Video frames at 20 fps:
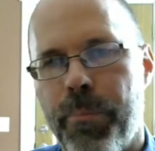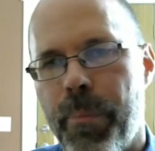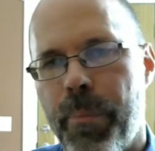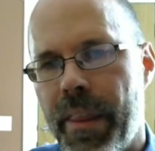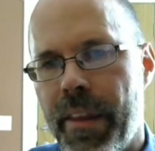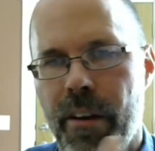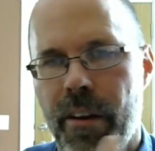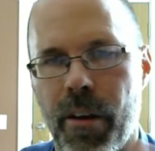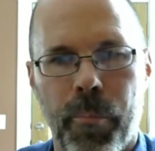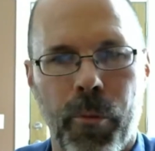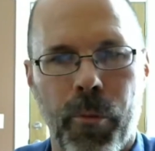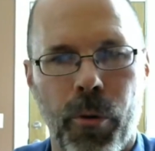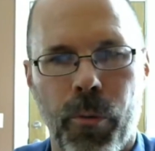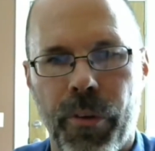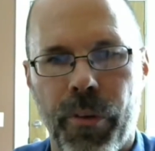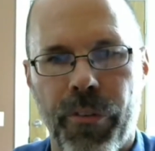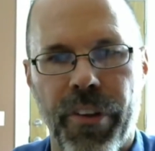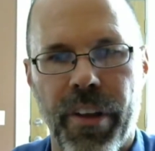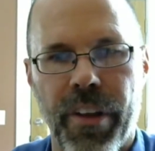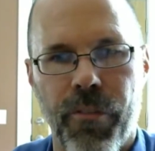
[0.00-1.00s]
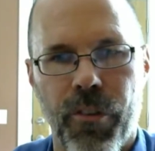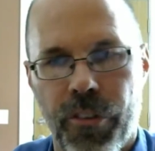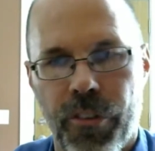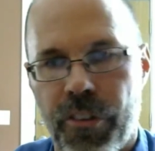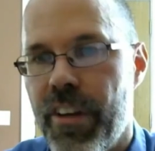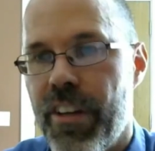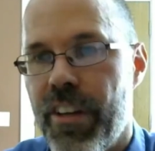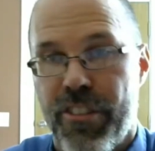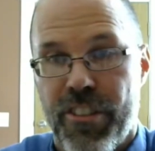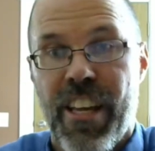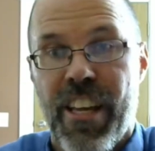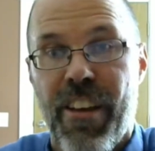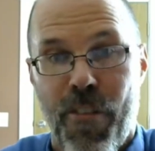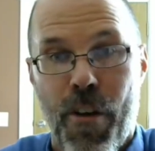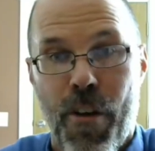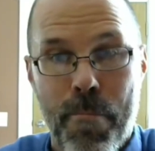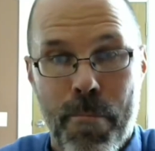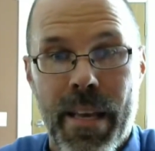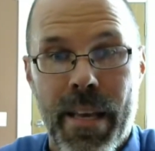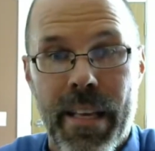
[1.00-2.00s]
by the number of receivers, and you see if
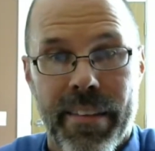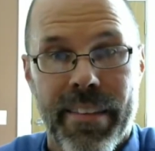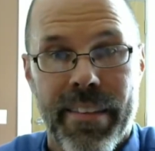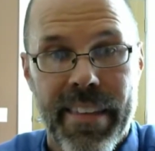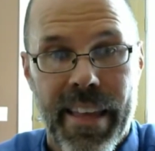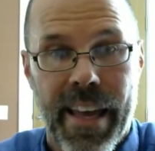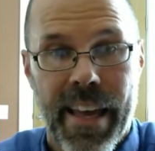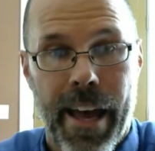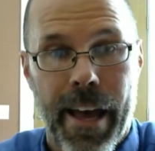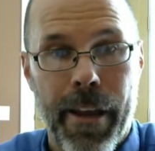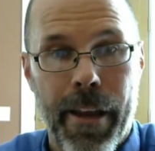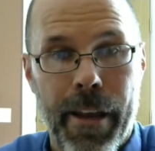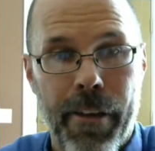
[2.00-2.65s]
it meets that.